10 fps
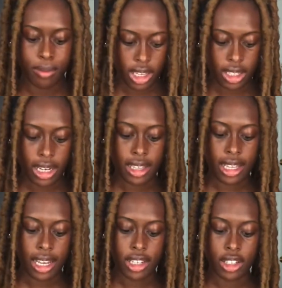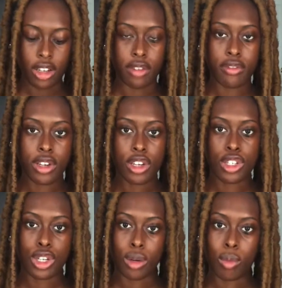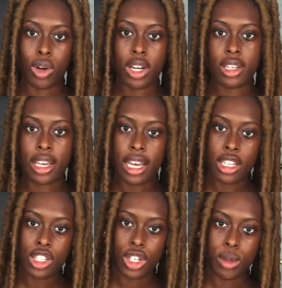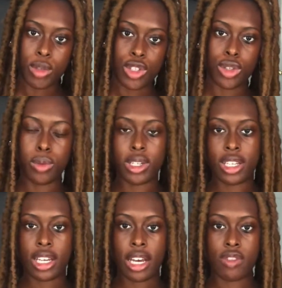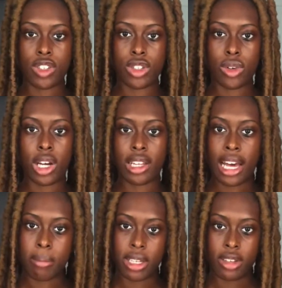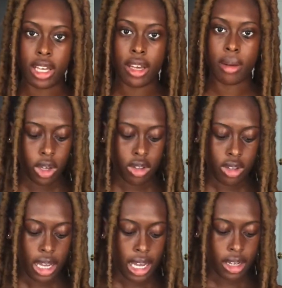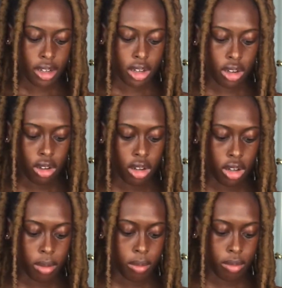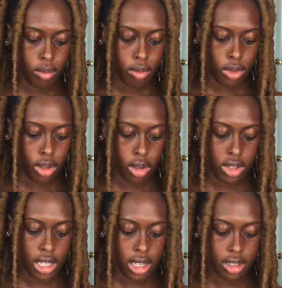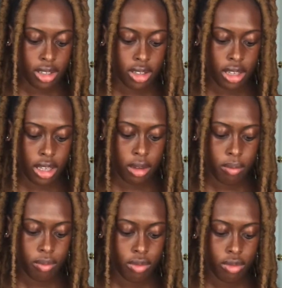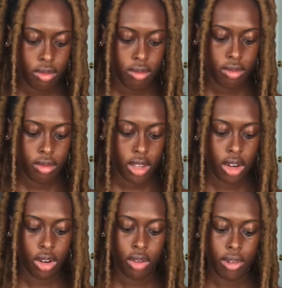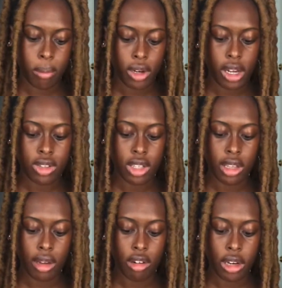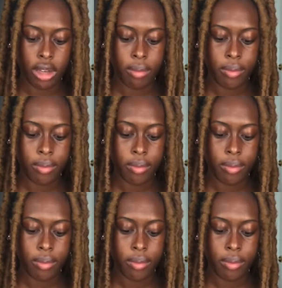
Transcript: And then at the end of term one and term two, we did have to do a lab exam. We also had an um, OSCE exam. I don't know if I'm pronouncing that right.